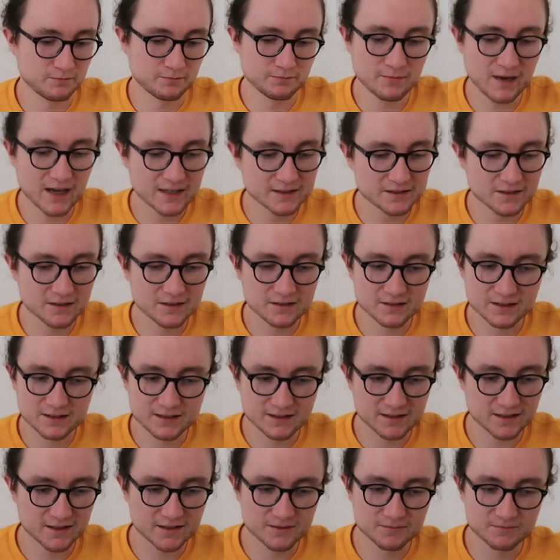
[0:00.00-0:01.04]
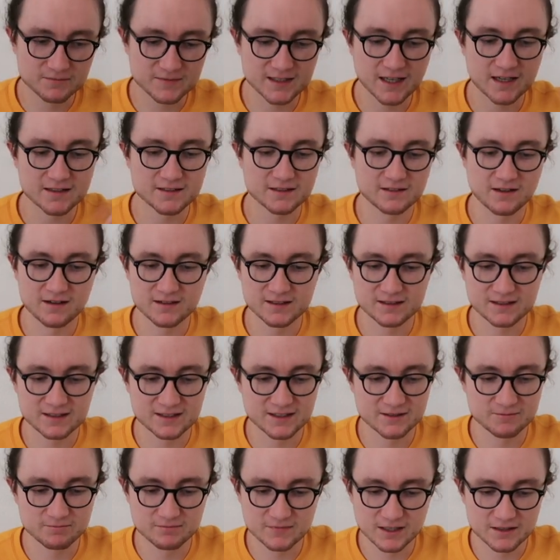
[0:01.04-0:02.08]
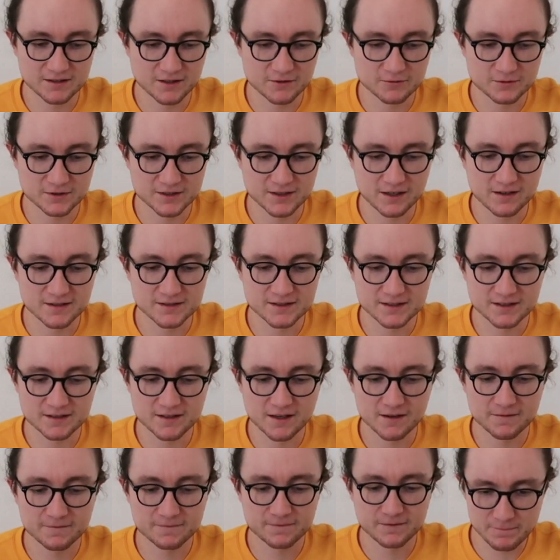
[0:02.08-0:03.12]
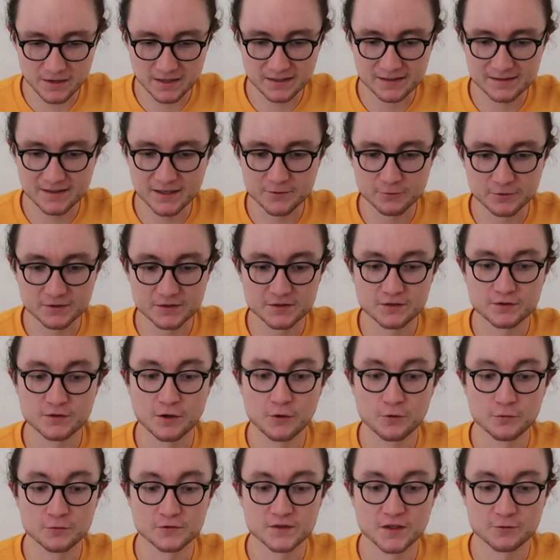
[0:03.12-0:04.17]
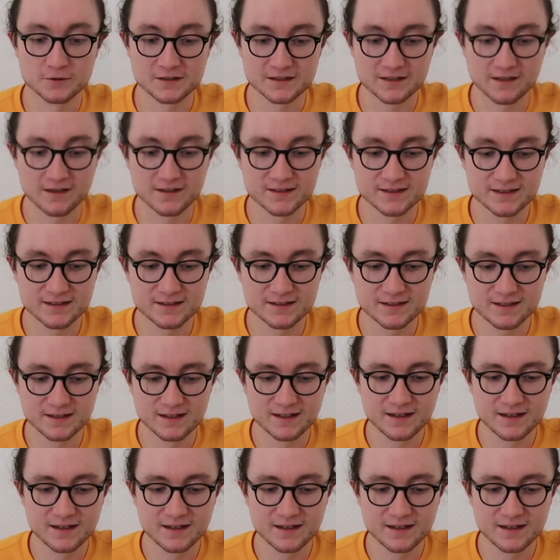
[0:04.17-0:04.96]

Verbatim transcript: magnets and satellites and I don't know, science stuff. But like they were so so excited,